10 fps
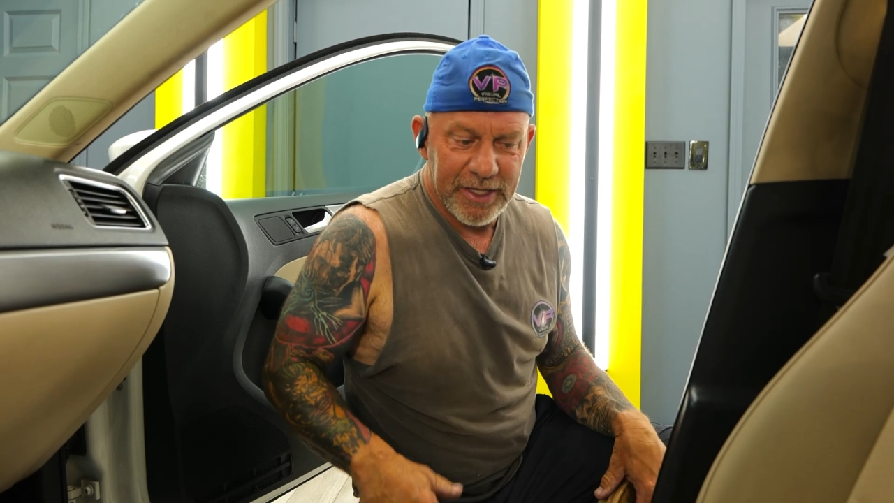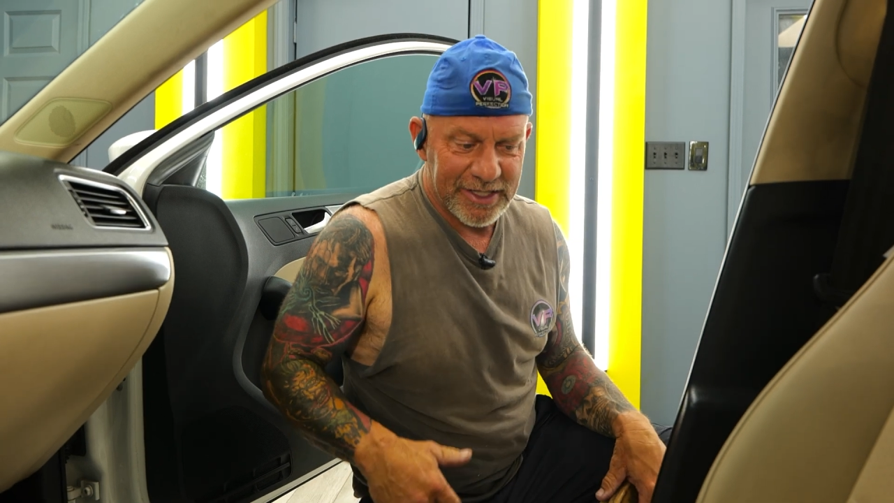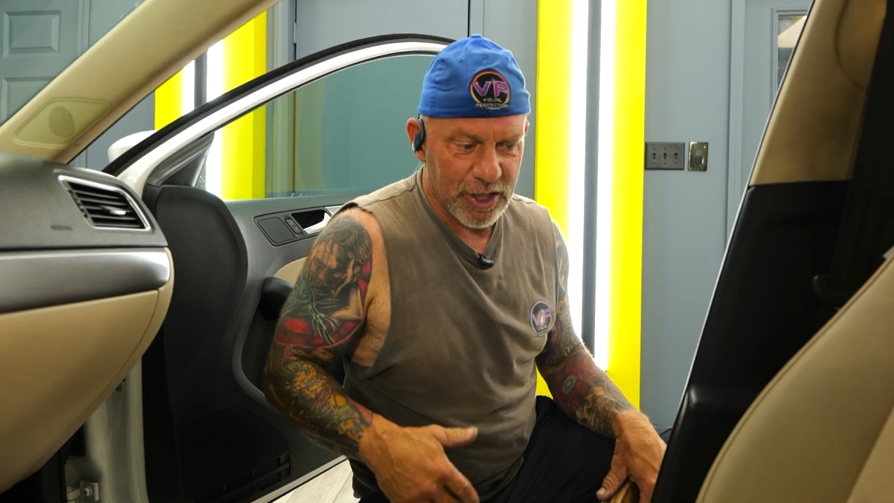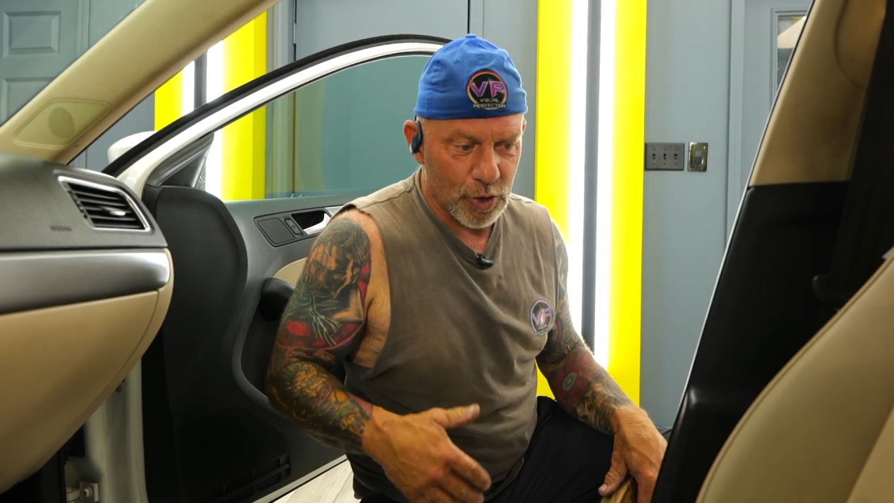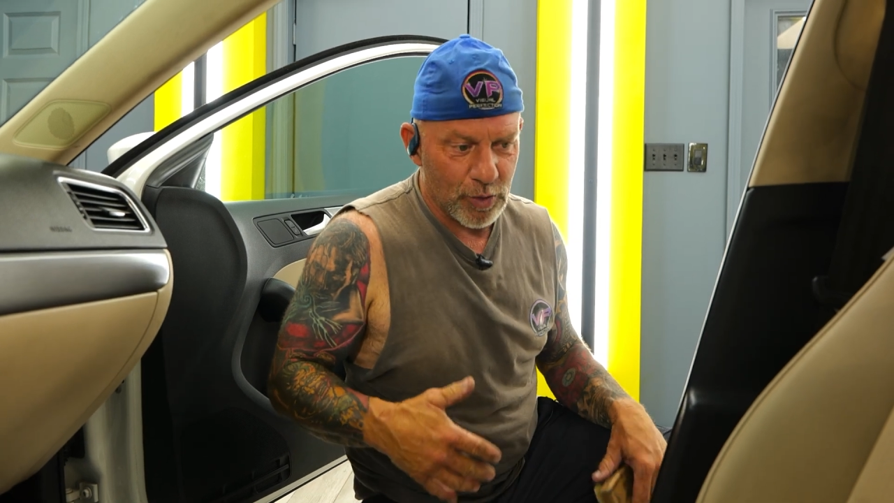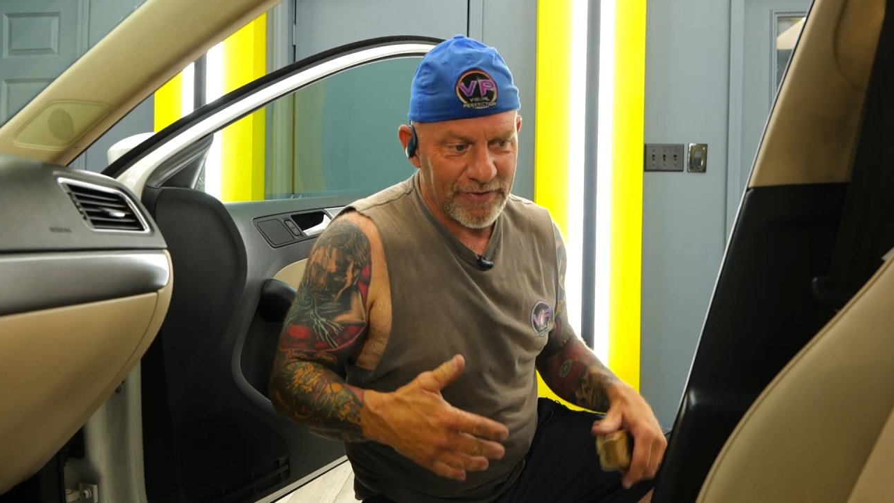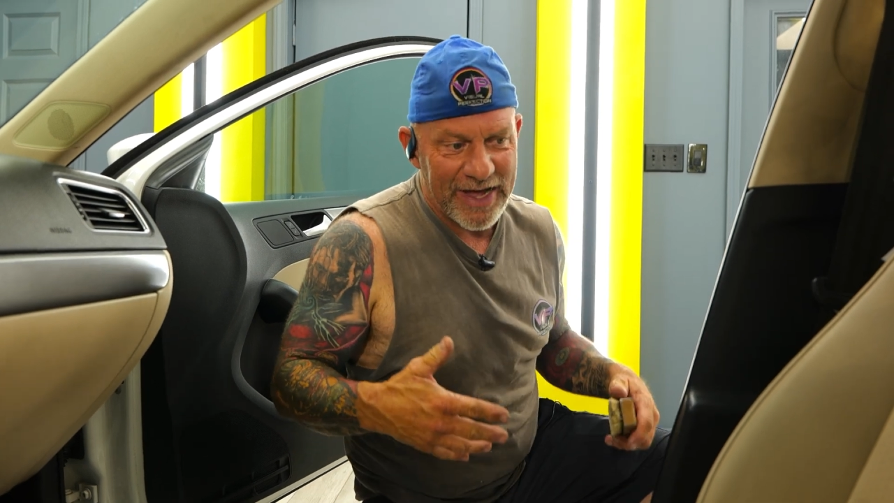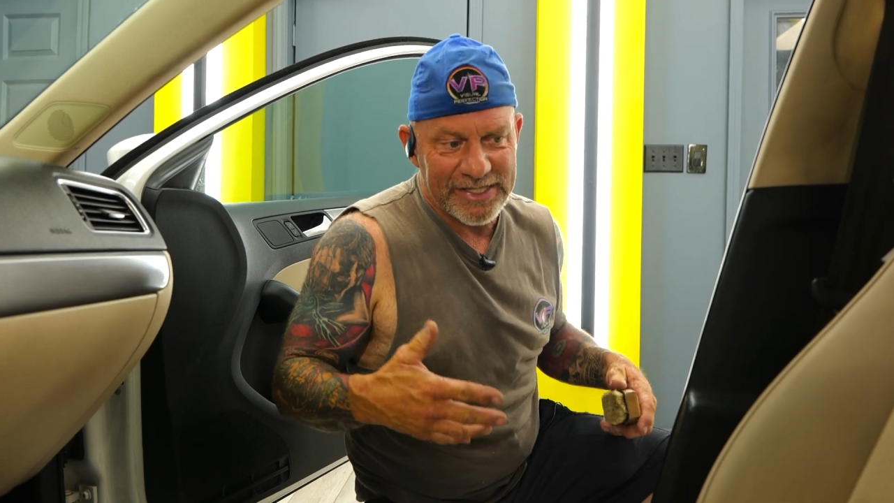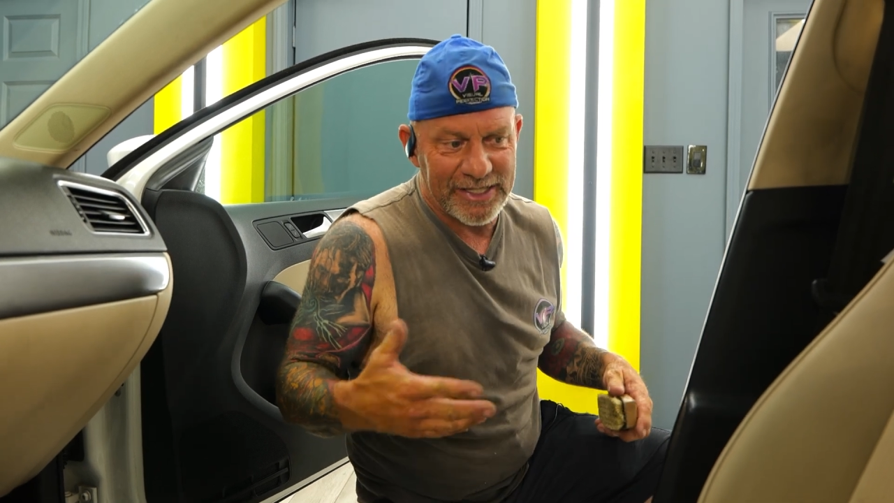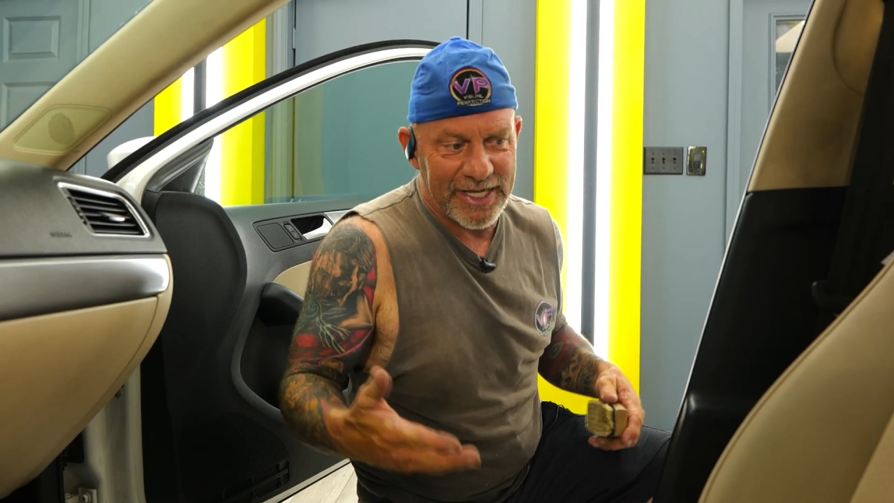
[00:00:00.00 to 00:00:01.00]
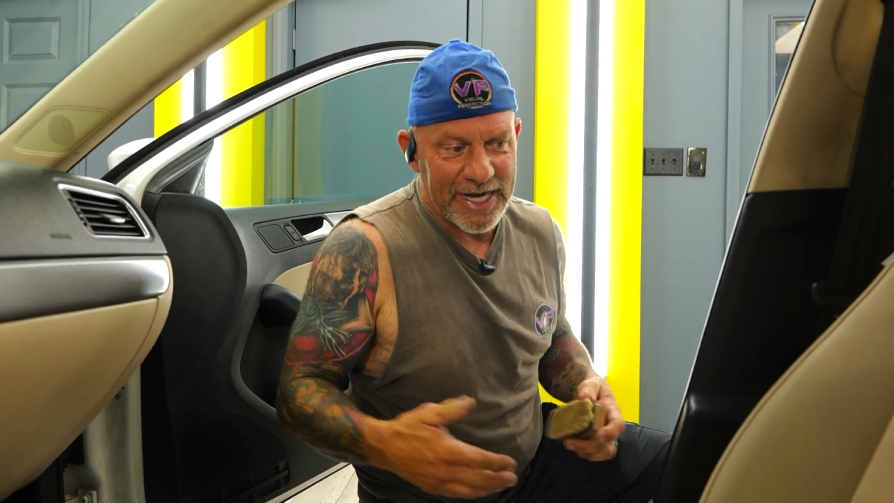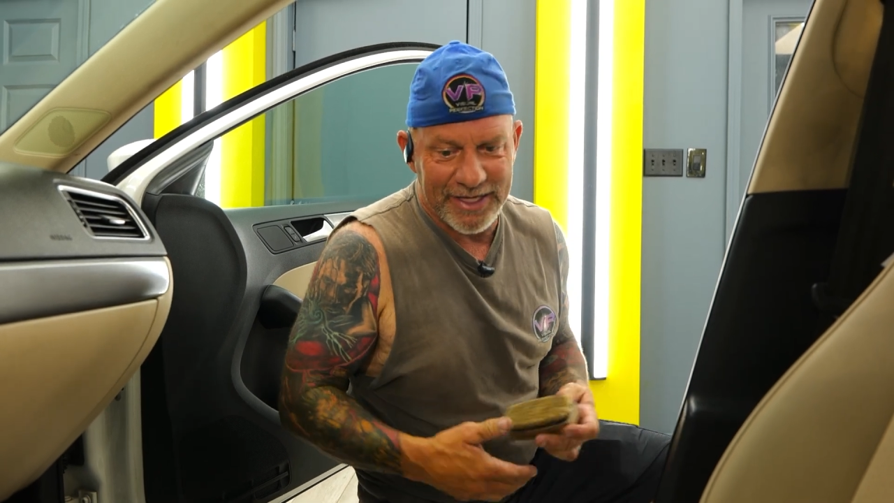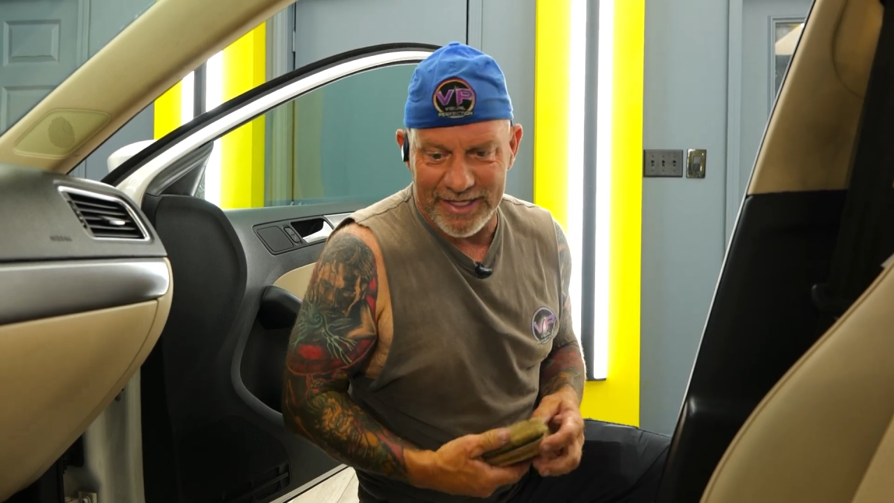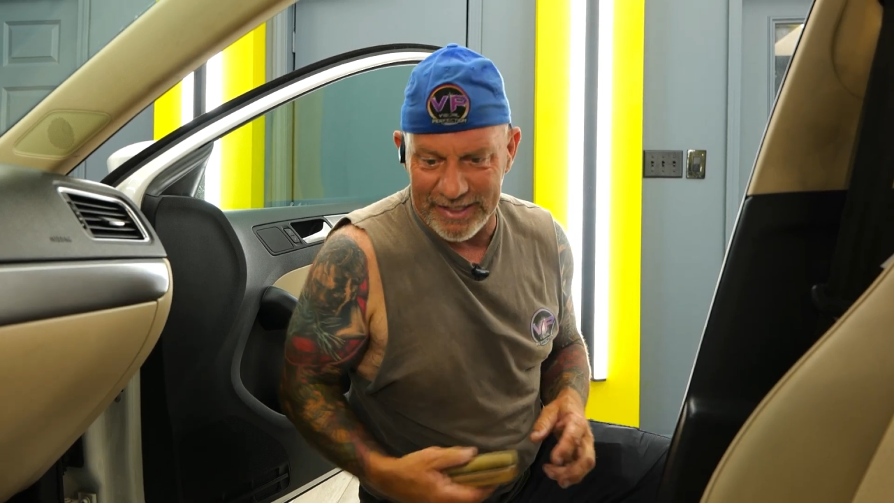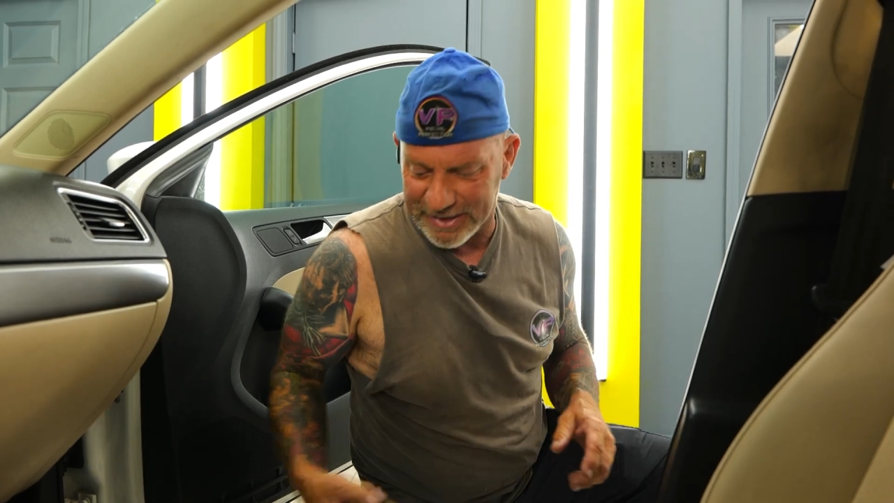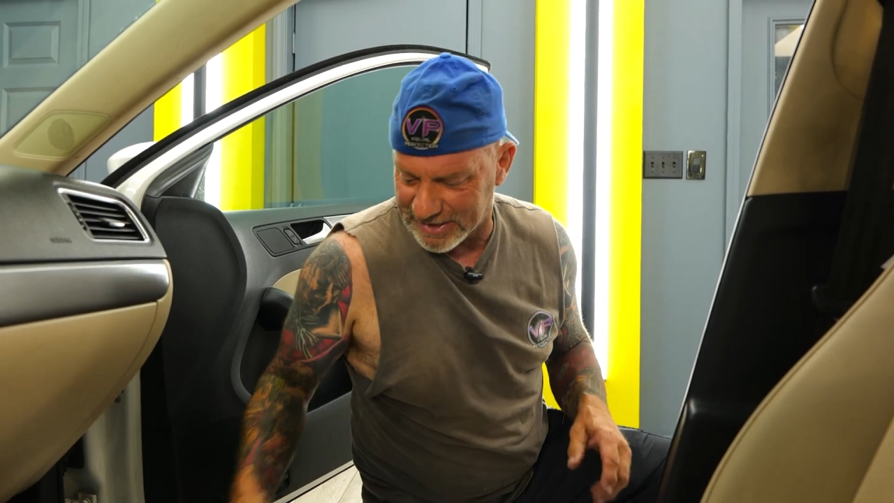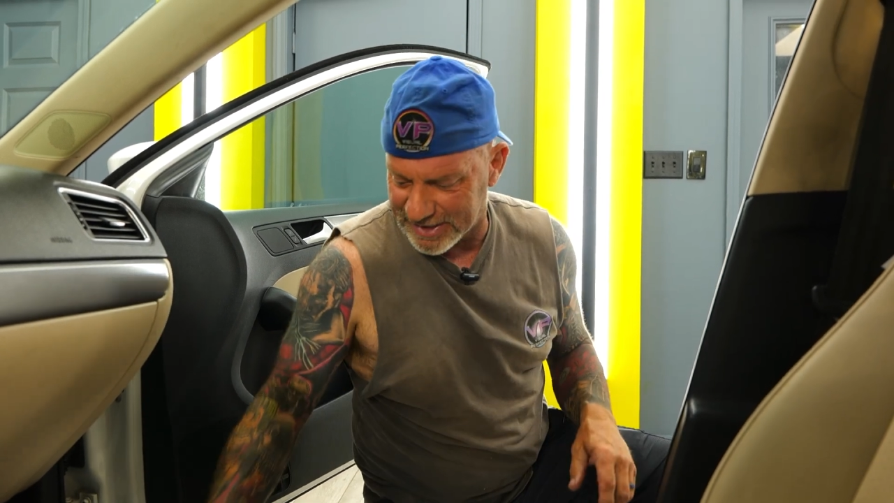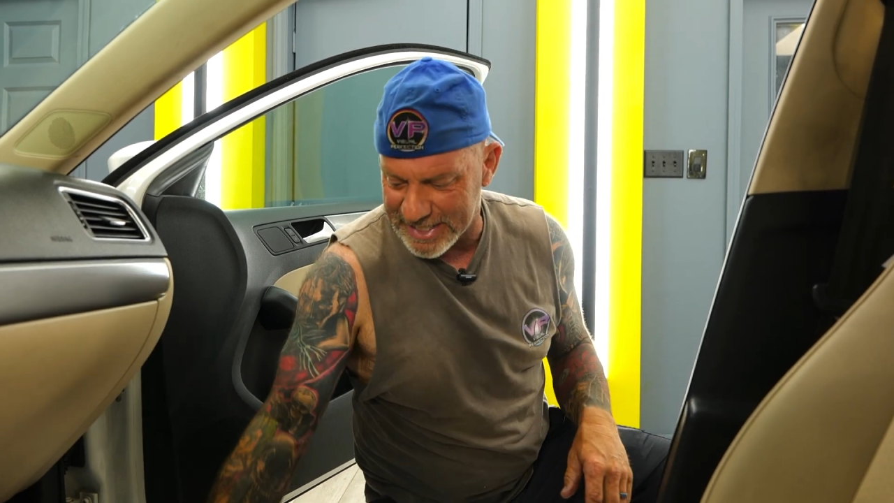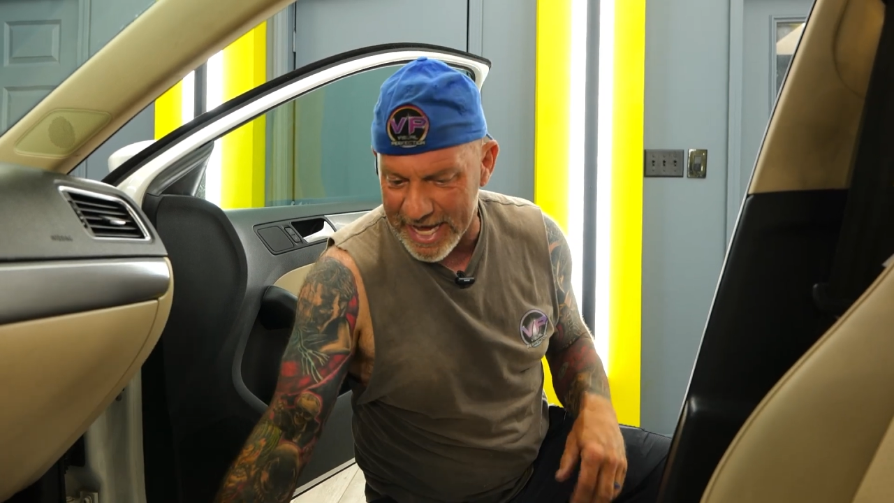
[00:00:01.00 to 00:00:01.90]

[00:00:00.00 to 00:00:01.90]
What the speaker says: So we've actually got this